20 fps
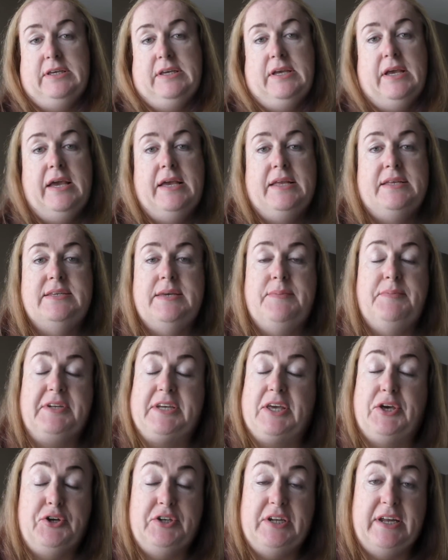it seemed like
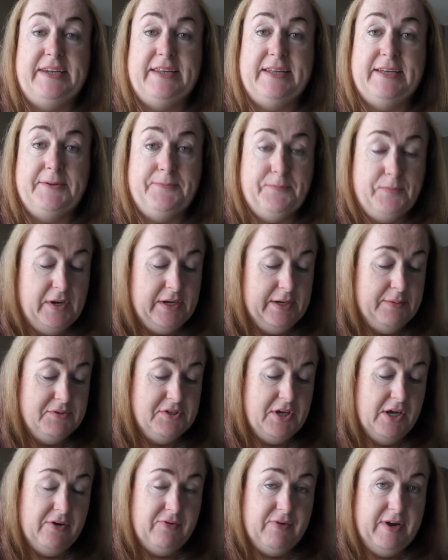a good idea and I was
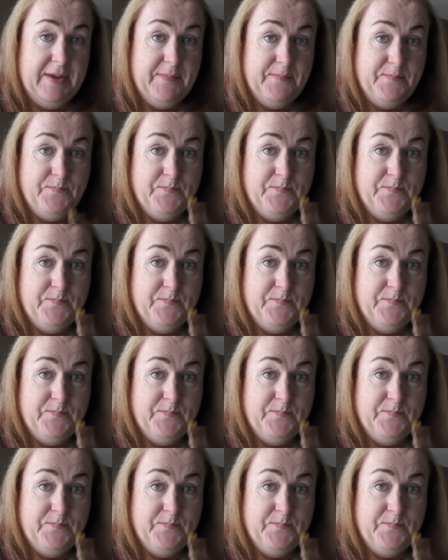hungry.